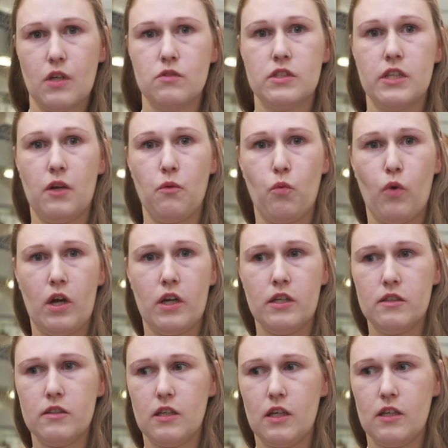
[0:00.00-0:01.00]
On day
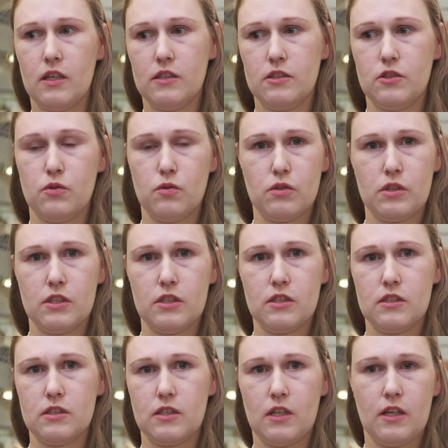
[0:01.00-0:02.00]
one,
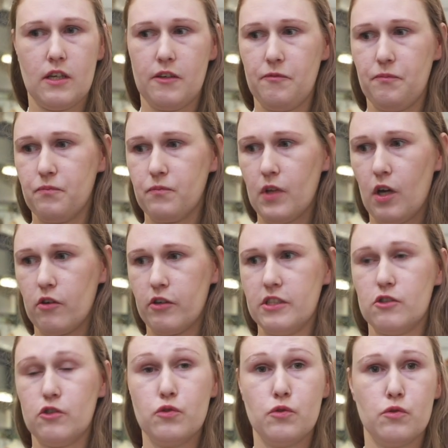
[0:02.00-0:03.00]
students um, are
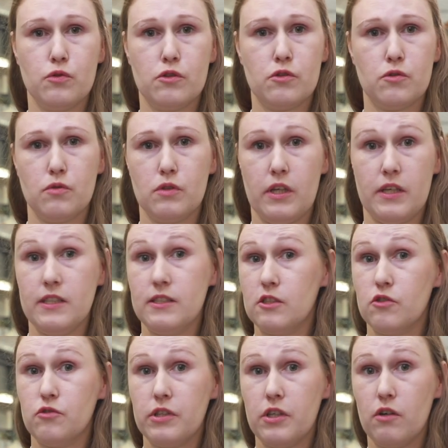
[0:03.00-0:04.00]
introduced to the
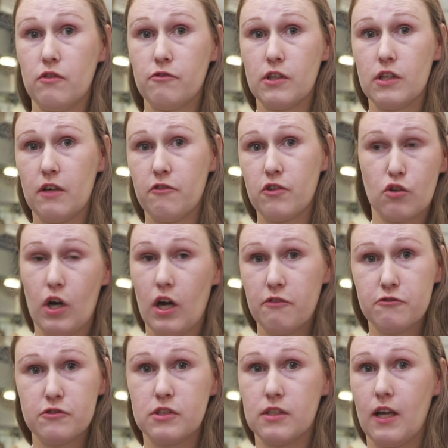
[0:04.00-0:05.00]
history of glove
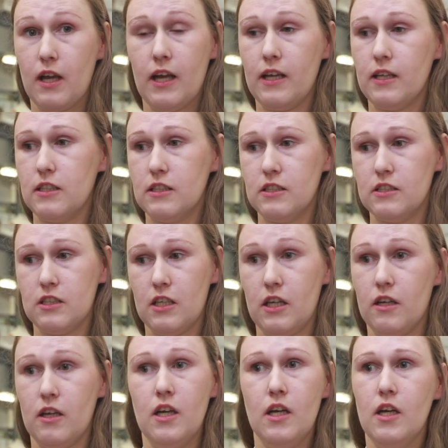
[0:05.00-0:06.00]
craft and
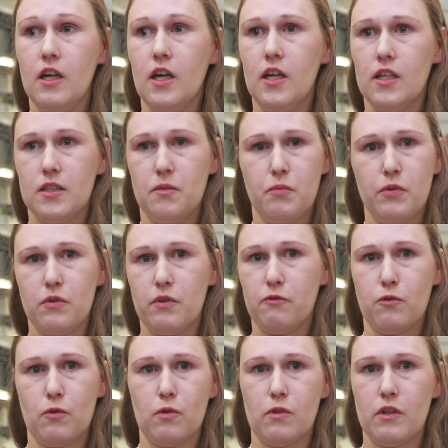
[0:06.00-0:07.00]
uh, the
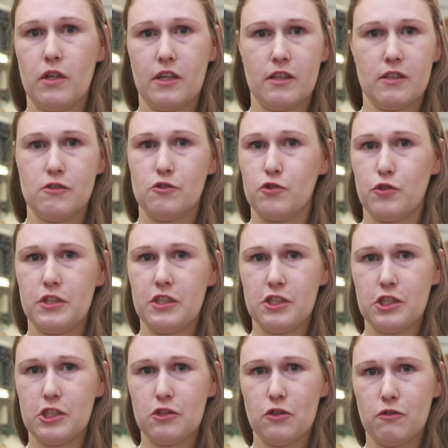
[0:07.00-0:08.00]
beautiful uh,
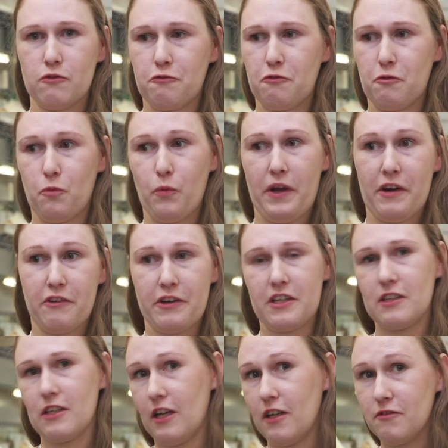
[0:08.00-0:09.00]
tradition of wearing
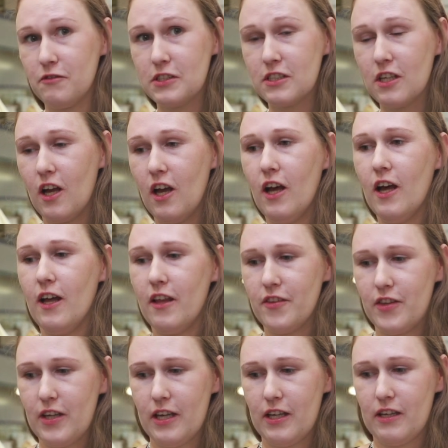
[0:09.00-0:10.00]
gloves.
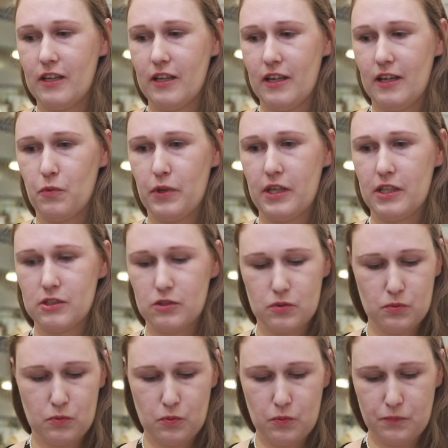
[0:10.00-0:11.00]
Then uh, we get
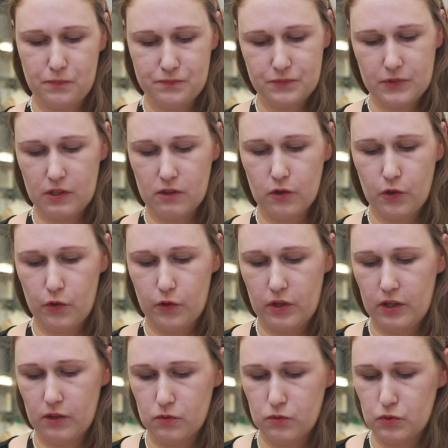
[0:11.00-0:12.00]
to learn
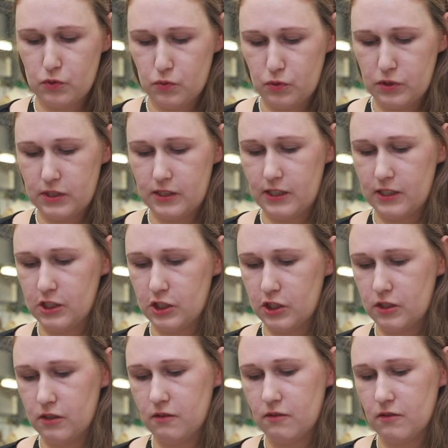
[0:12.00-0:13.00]
how to
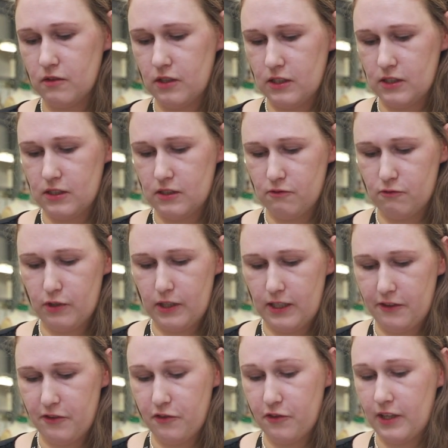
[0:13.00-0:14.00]
stitch this
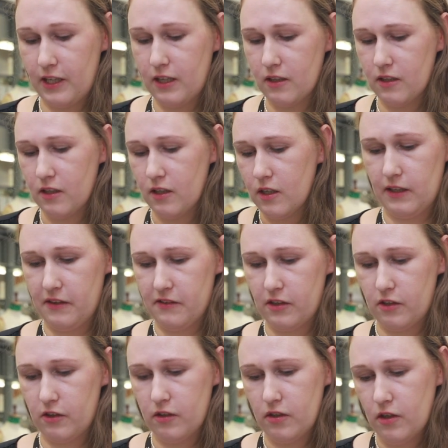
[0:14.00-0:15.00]
really thin
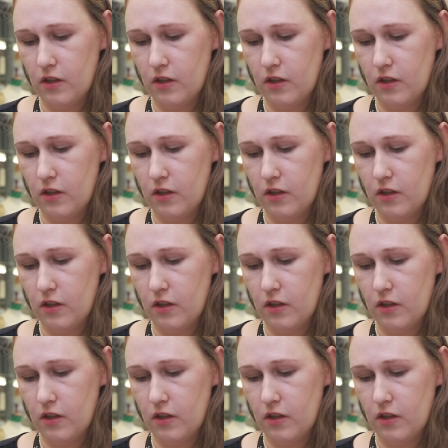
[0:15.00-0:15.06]
leather,